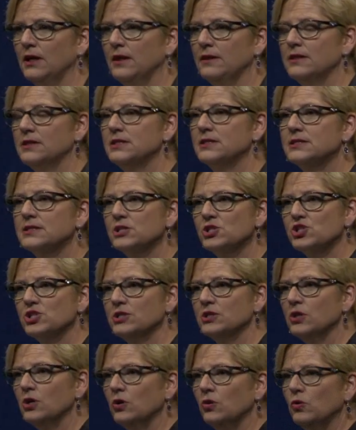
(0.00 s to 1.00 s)
The
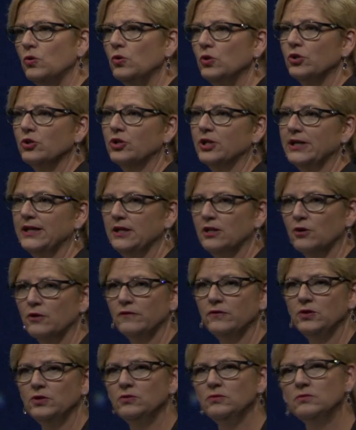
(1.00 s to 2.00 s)
decision who you're going to
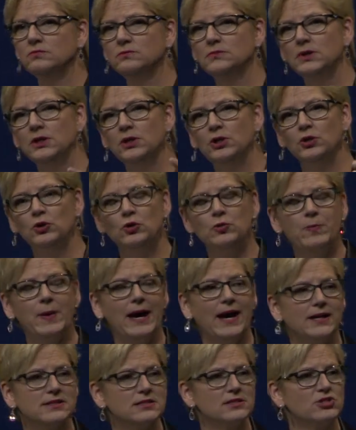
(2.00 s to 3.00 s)
interview, who
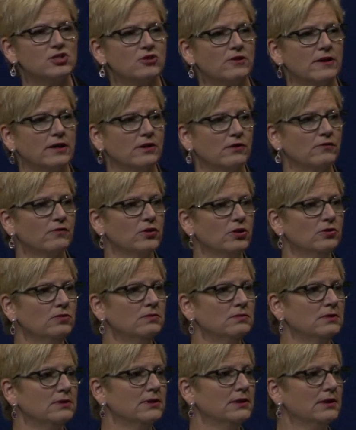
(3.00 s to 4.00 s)
passes your interview,
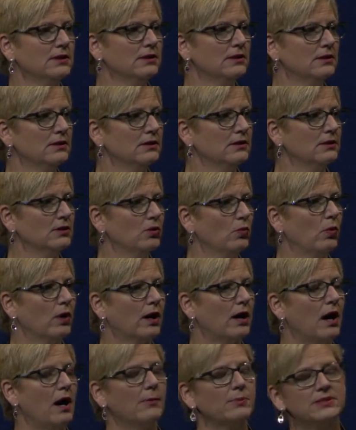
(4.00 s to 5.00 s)
what
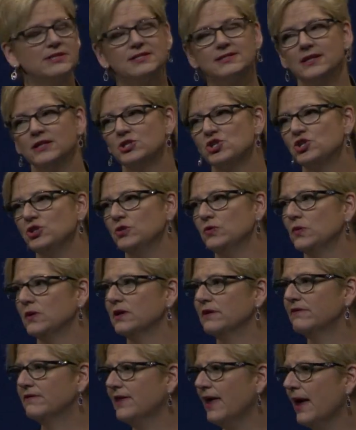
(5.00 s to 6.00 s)
compensation you
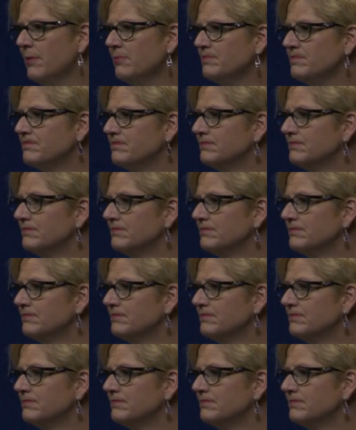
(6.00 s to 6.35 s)
give them,